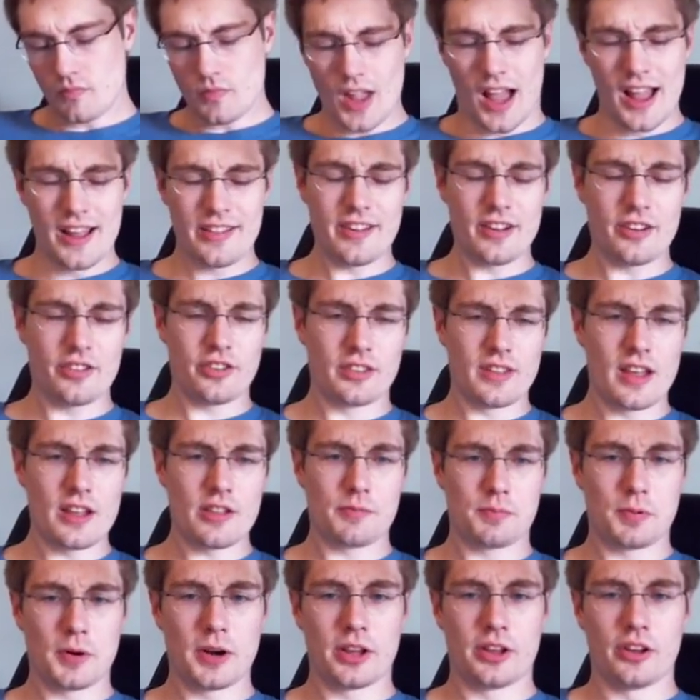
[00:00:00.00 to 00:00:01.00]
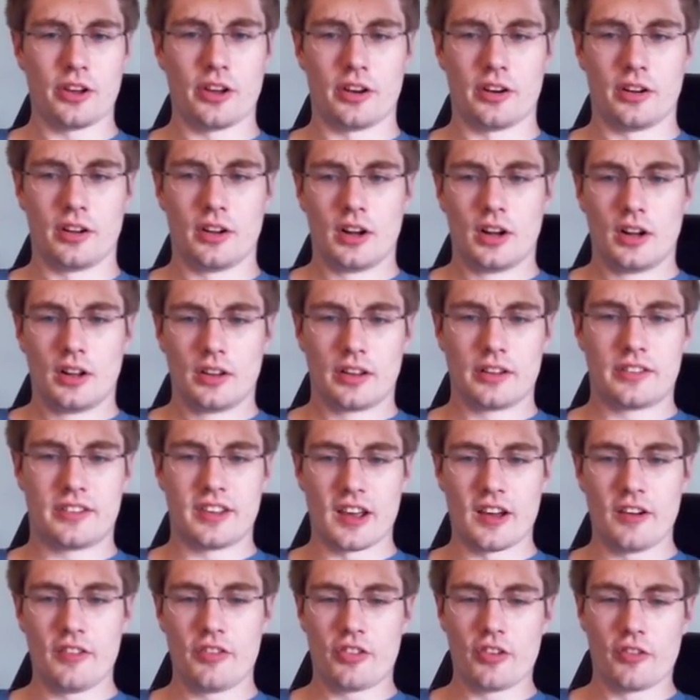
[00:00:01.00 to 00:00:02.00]
That's actually, that's pretty good. The
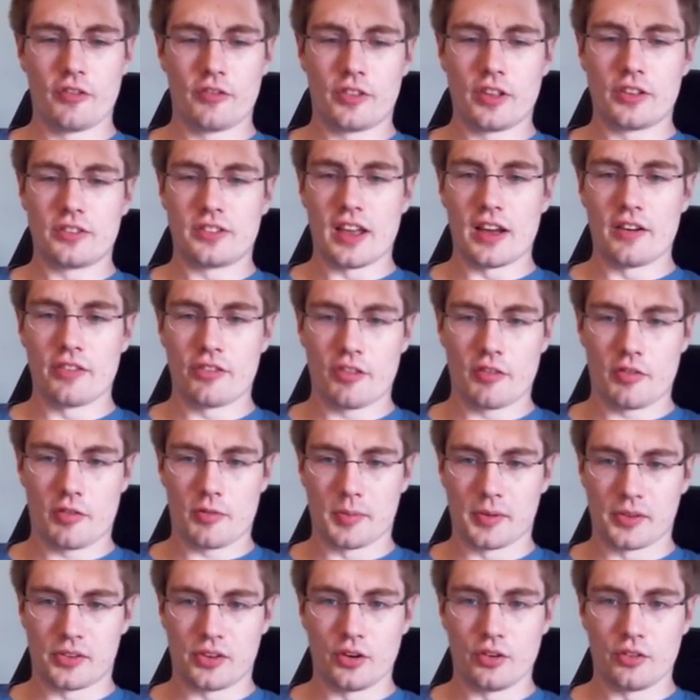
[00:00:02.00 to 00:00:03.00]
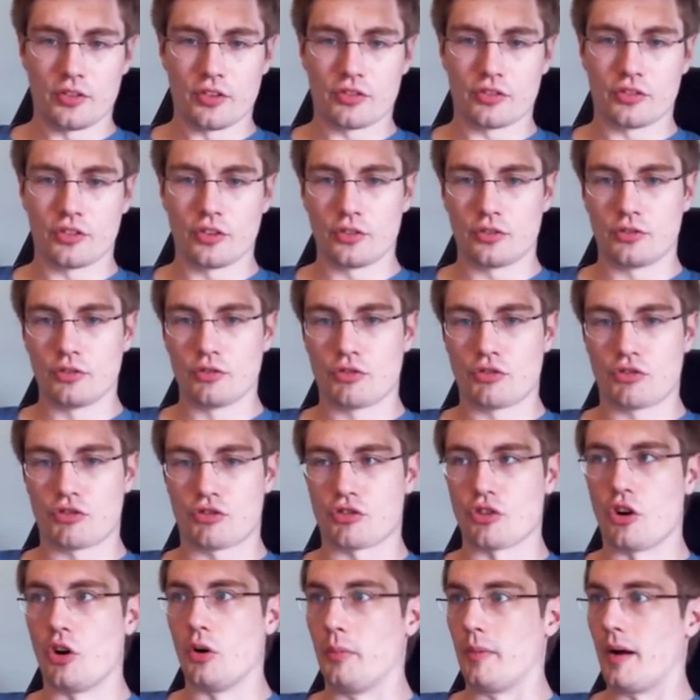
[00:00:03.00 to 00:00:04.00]
devs of the devs of Splatoon just do
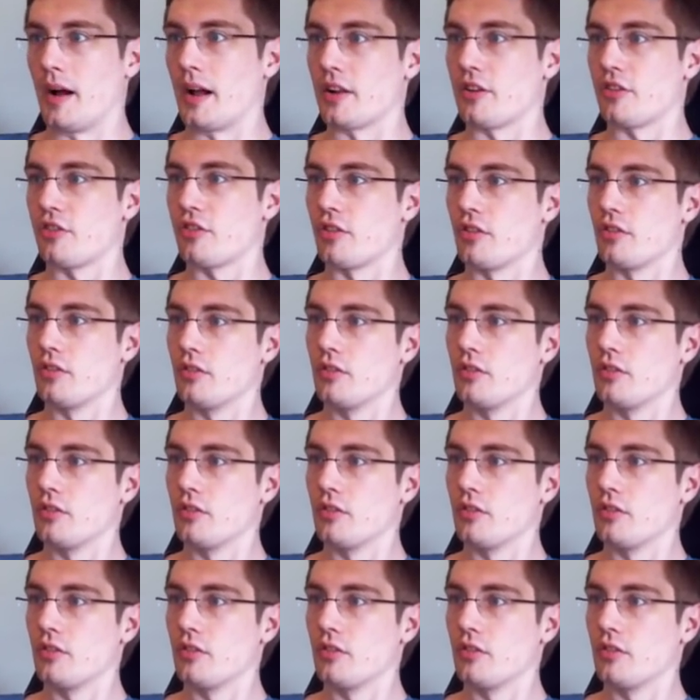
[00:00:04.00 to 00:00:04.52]
so much.